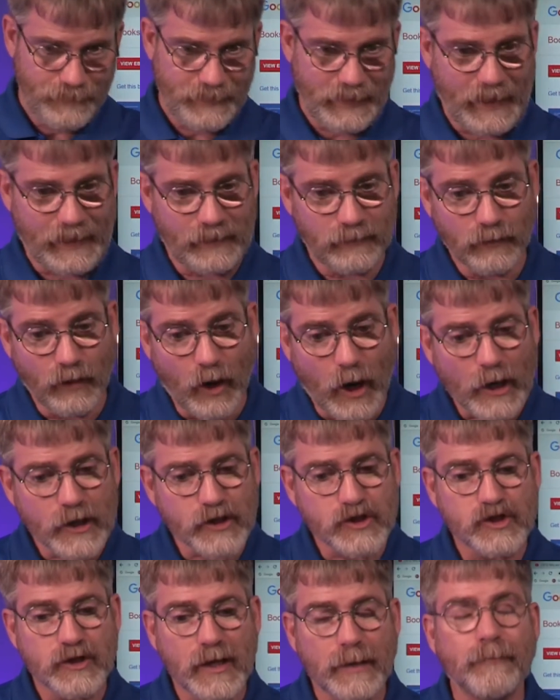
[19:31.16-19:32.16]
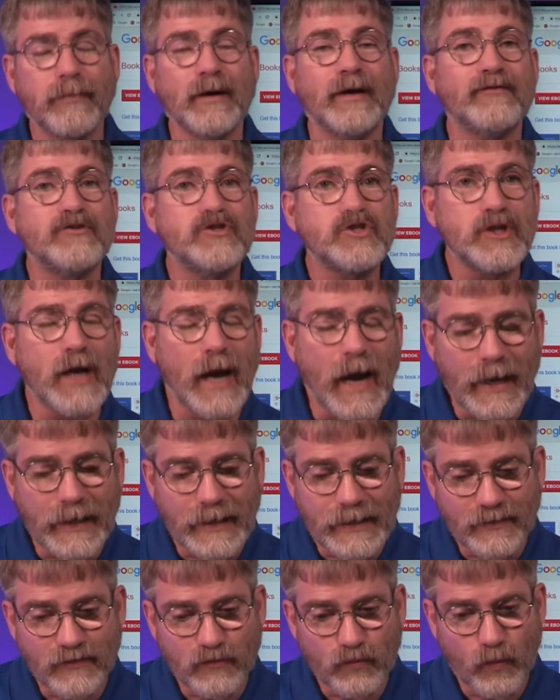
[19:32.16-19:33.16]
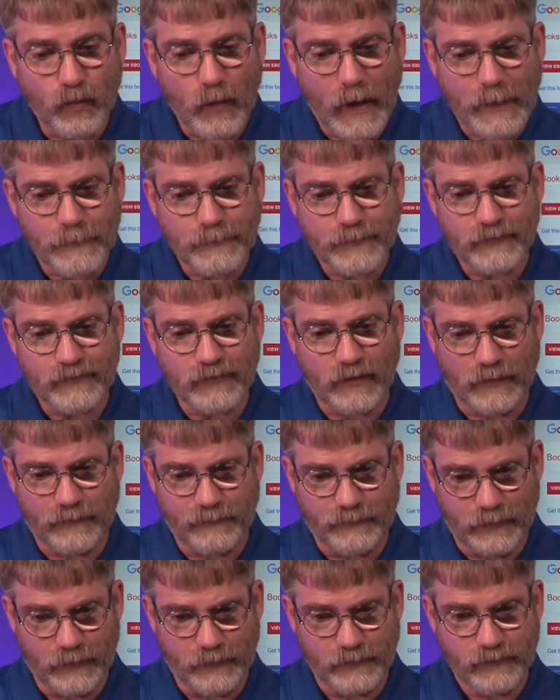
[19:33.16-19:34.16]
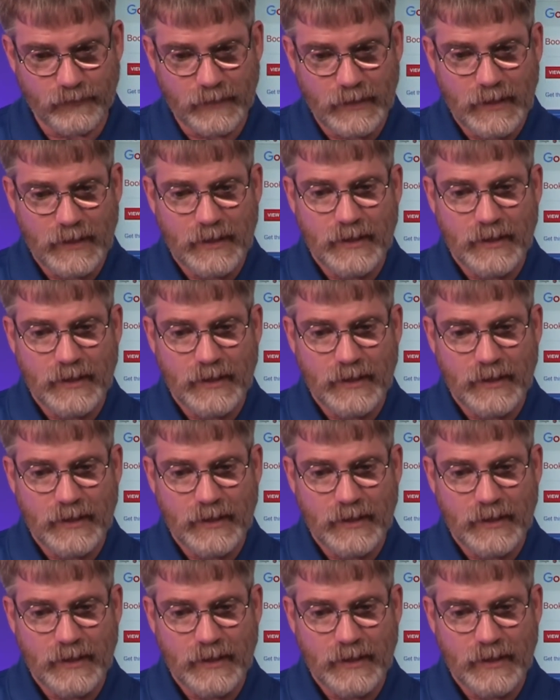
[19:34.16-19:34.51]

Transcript: a large number of Chinese web surfers